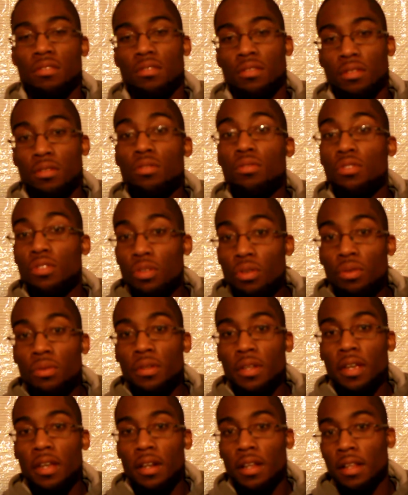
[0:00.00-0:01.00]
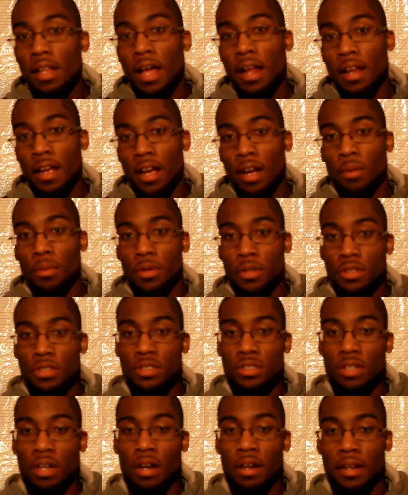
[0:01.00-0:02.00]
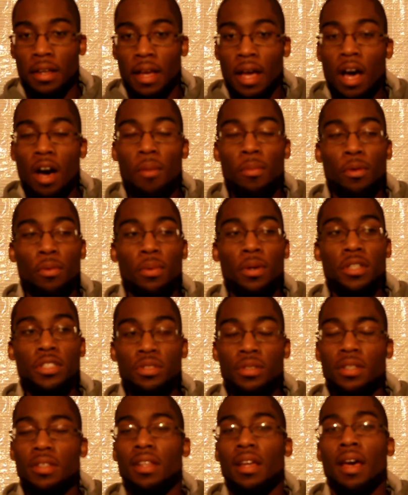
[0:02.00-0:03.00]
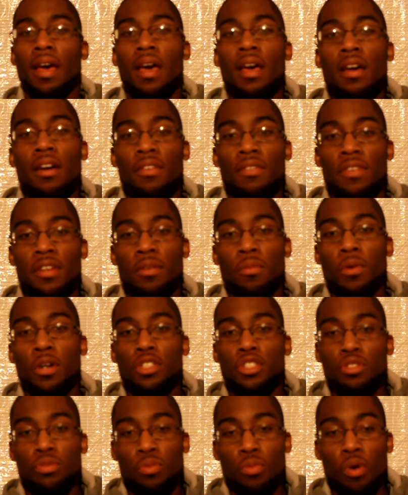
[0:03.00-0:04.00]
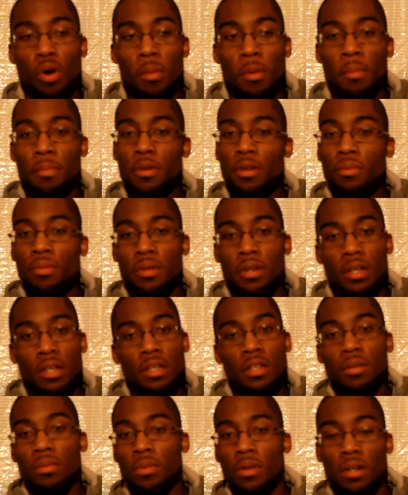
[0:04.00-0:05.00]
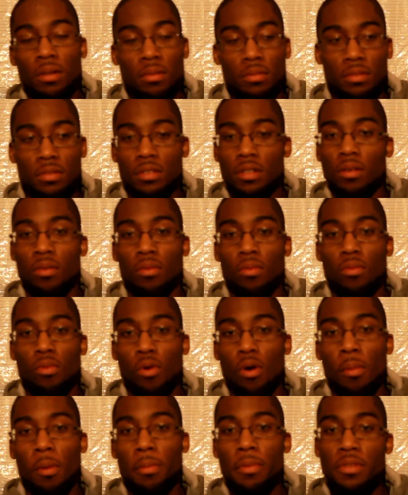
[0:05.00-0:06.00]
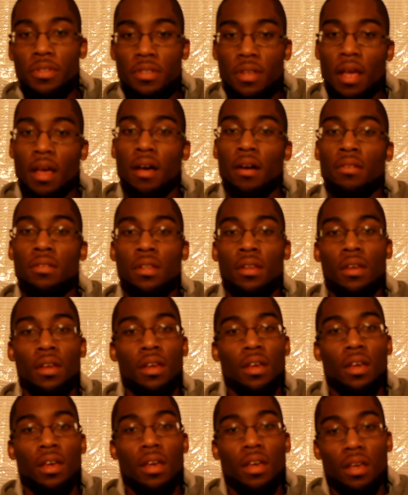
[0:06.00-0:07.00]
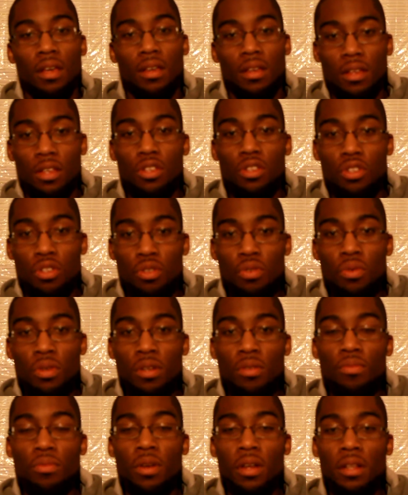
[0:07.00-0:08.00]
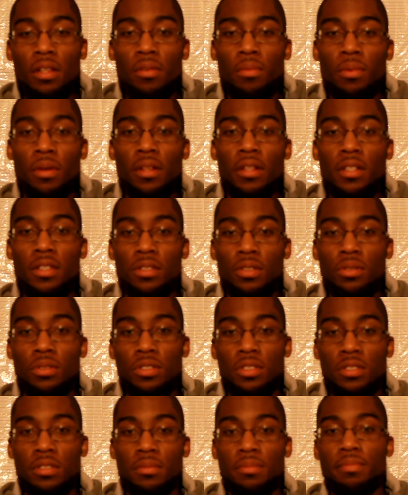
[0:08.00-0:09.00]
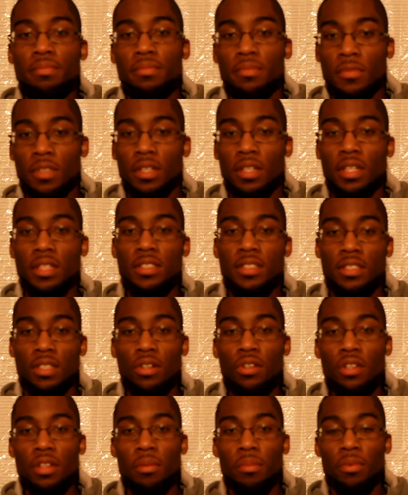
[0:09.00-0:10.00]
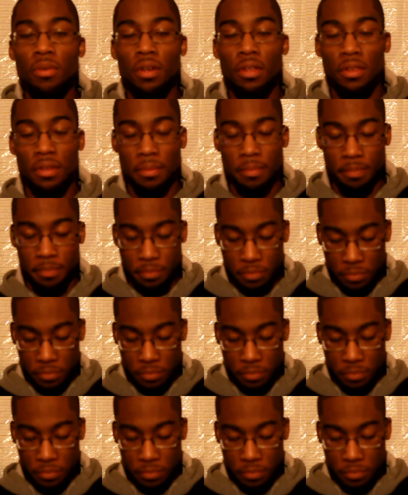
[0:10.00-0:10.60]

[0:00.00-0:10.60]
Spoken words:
you do need a lot of air when you're starting out, but once you get the hang of it and once you warm up your reed and warm up your sound, you can really do some good circular breathing.